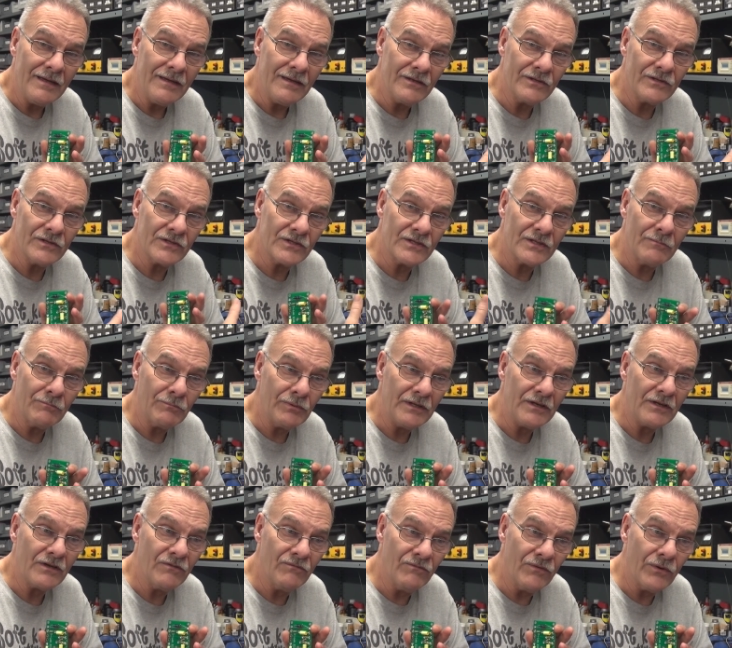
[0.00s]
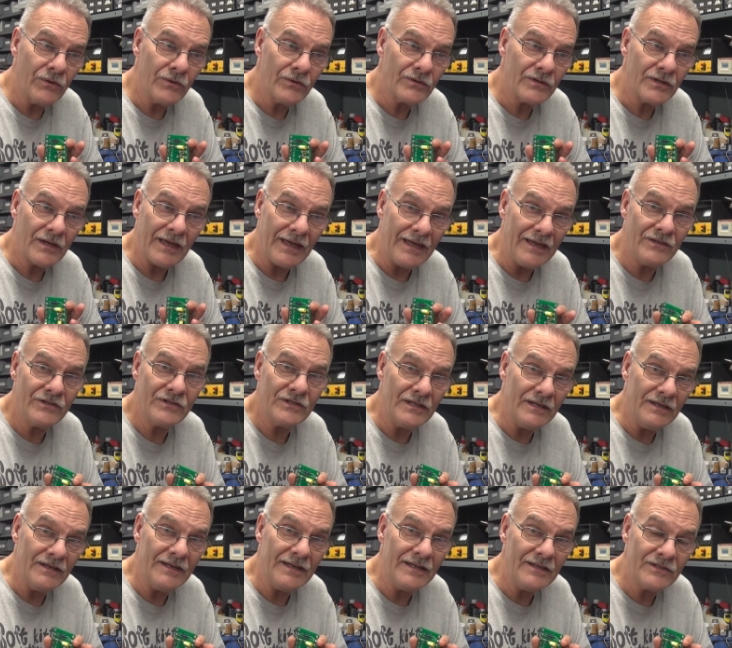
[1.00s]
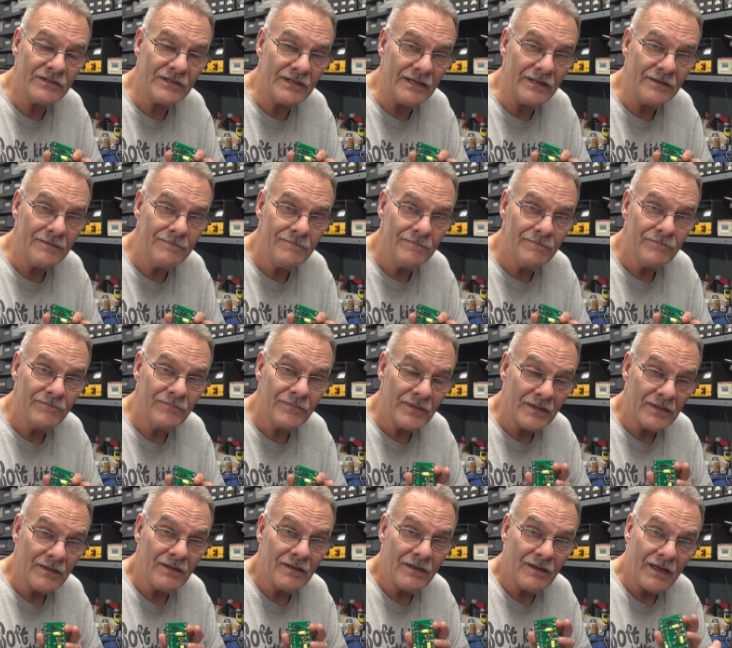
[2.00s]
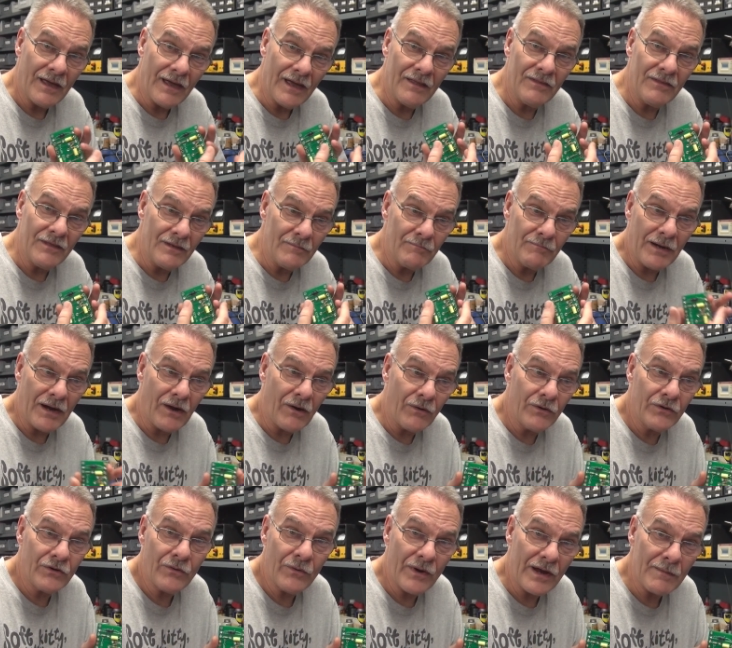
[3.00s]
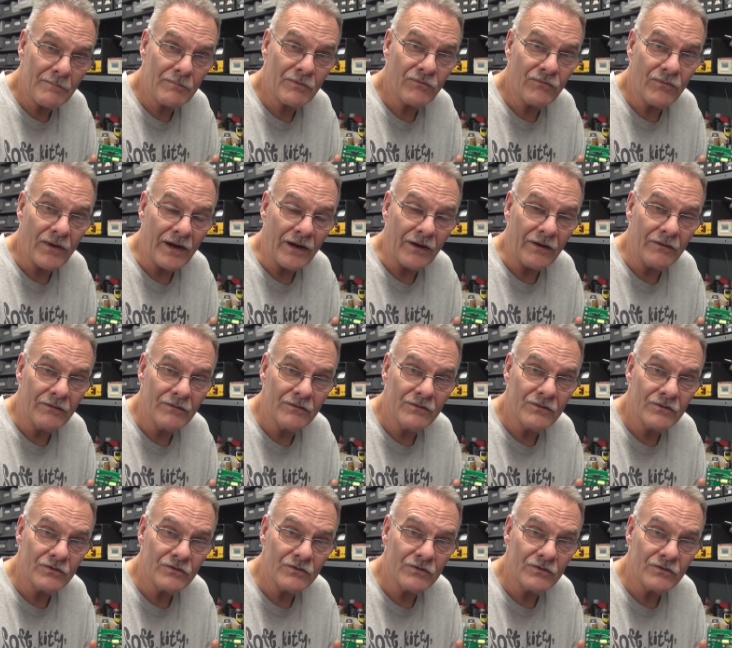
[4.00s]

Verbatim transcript: is to simply convert AC to DC and then power your amplifier.